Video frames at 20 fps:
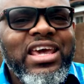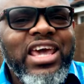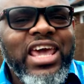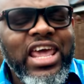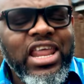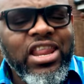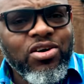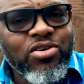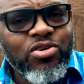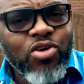
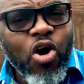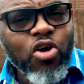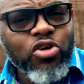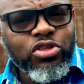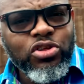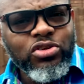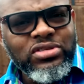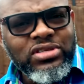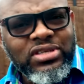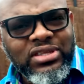you know, all
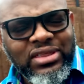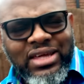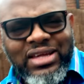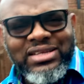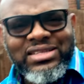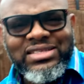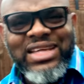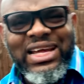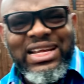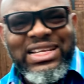those
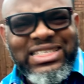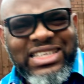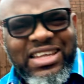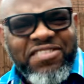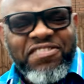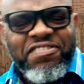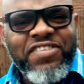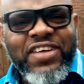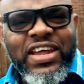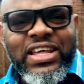things that
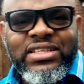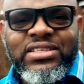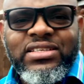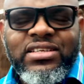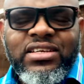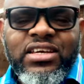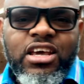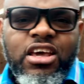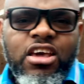deflate